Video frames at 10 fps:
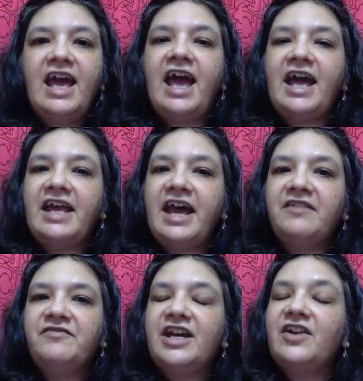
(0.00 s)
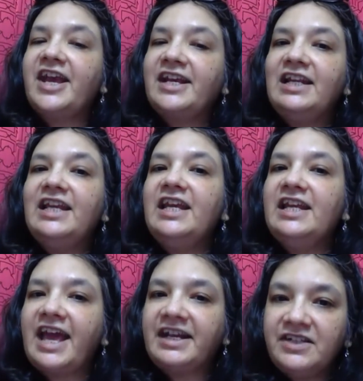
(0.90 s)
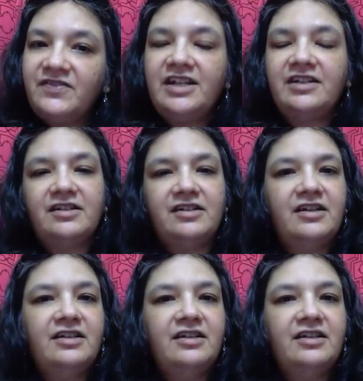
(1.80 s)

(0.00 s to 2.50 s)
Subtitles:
and have directly inactivated